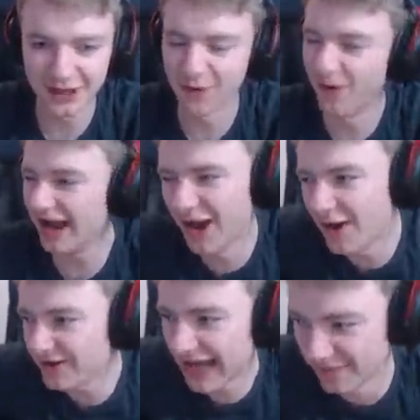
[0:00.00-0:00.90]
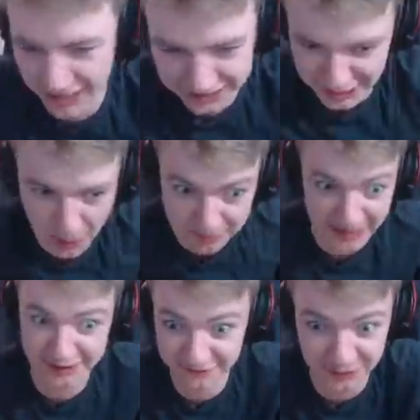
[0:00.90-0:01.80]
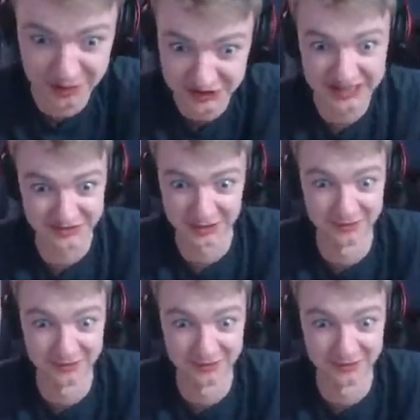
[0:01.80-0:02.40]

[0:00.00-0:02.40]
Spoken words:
No, okay, I mean, I can go on beta if you insist.